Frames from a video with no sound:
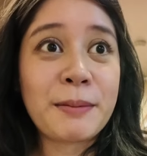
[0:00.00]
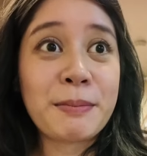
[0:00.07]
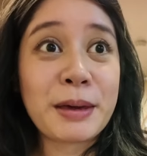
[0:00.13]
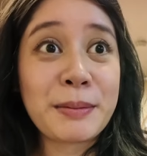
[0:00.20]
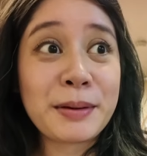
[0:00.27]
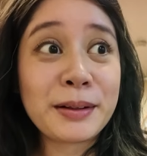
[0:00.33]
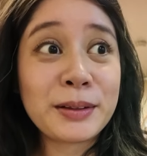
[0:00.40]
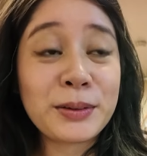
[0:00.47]

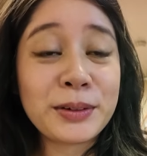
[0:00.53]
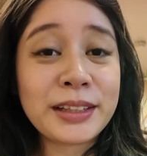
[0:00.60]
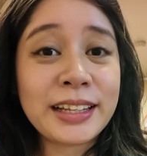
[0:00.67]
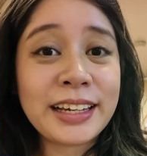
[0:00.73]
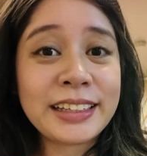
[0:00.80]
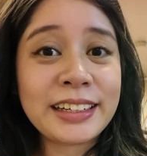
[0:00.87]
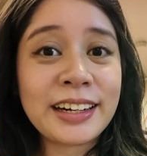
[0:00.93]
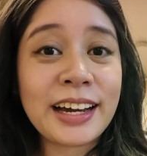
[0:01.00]
maybe I'll do it
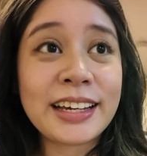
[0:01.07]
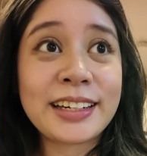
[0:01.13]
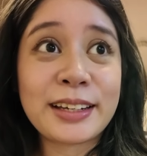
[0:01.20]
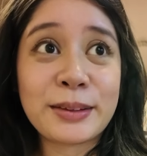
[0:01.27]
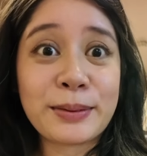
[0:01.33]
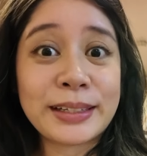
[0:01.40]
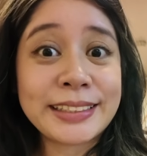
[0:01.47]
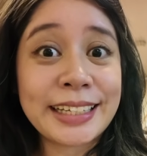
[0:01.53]
later. I
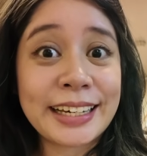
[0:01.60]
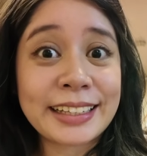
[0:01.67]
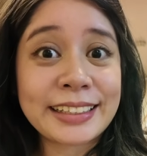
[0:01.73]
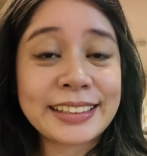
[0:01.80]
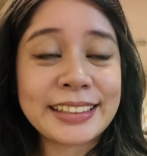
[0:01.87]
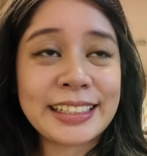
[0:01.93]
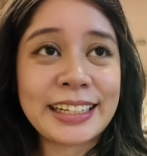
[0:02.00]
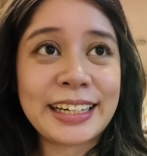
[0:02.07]
did wear
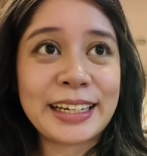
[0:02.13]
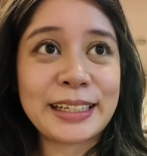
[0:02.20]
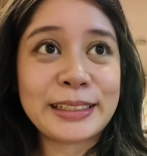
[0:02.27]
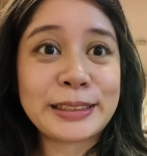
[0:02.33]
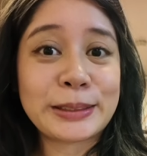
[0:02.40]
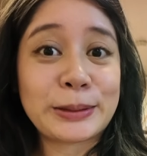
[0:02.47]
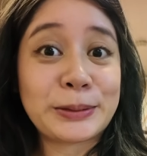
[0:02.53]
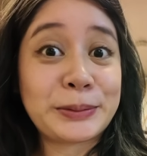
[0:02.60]
sandals today,
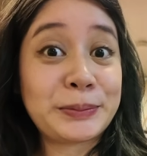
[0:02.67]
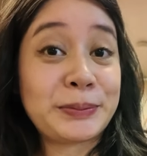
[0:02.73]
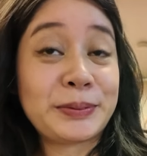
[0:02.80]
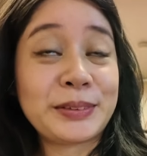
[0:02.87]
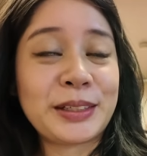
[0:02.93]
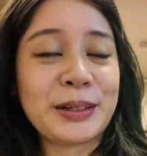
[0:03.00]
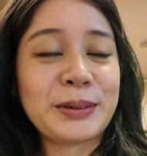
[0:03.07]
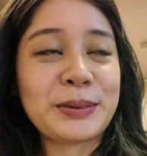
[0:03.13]
so
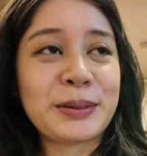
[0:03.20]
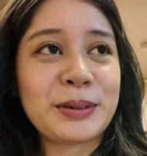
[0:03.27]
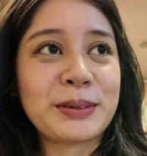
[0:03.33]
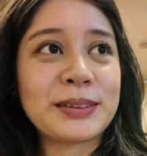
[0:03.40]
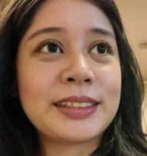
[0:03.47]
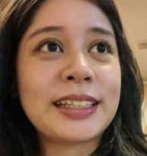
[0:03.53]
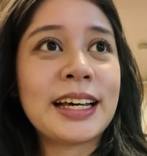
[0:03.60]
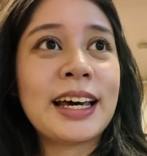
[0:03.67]
you know, who
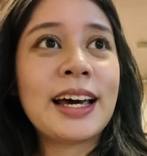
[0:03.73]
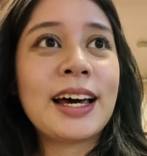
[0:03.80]
knows.